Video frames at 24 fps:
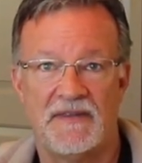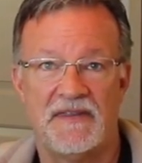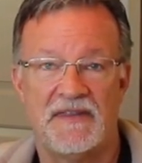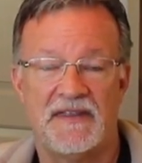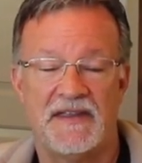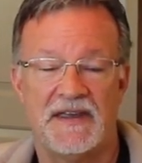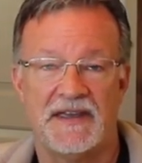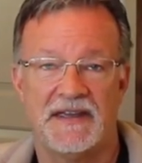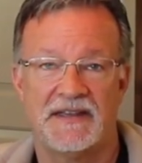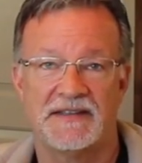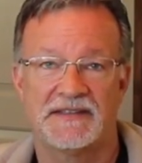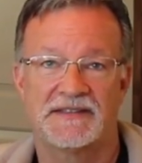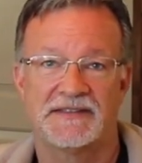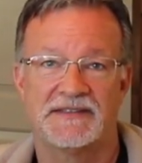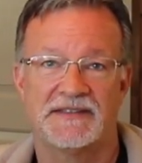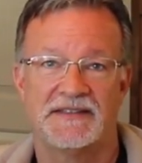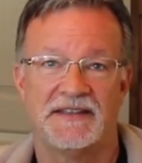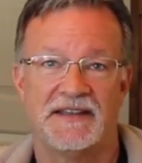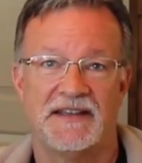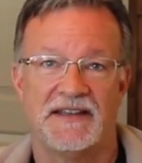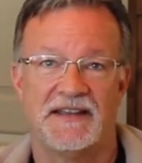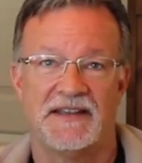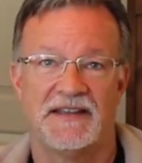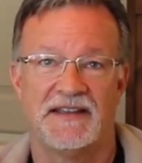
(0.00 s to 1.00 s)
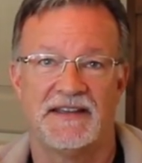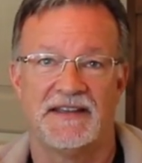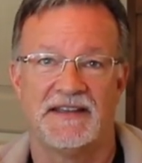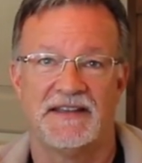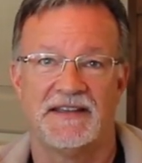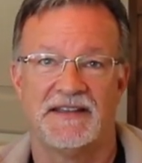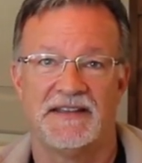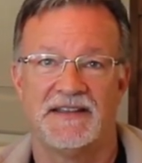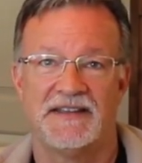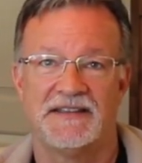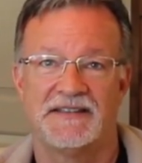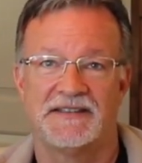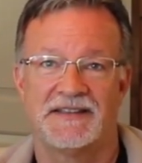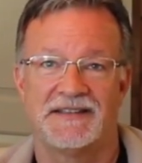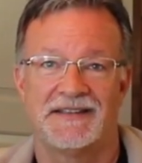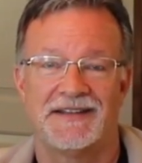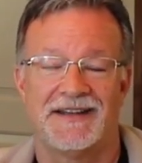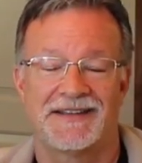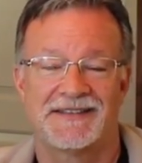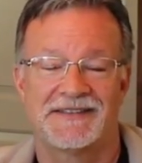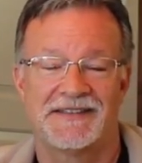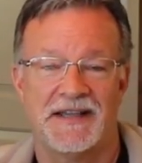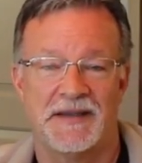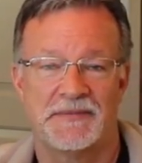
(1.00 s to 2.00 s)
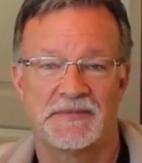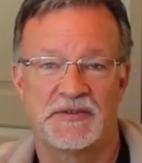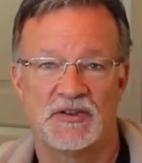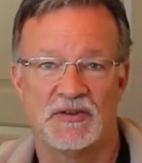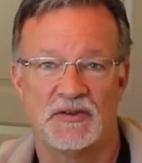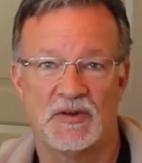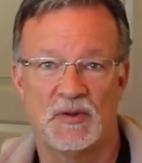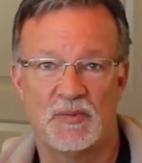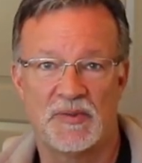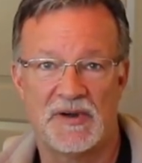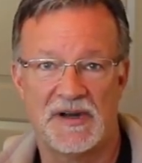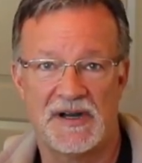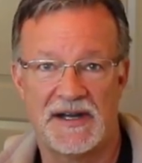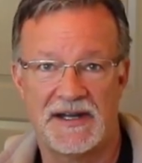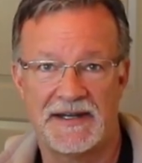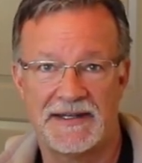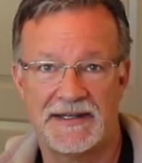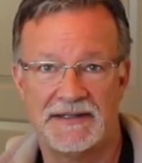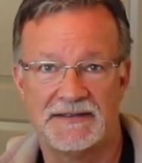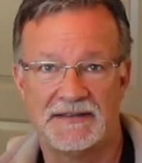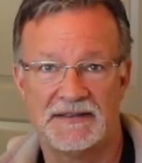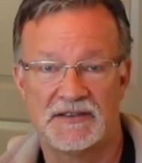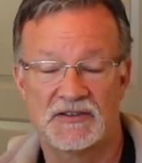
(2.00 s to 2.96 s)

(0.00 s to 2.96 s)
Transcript: this is an exceptional body.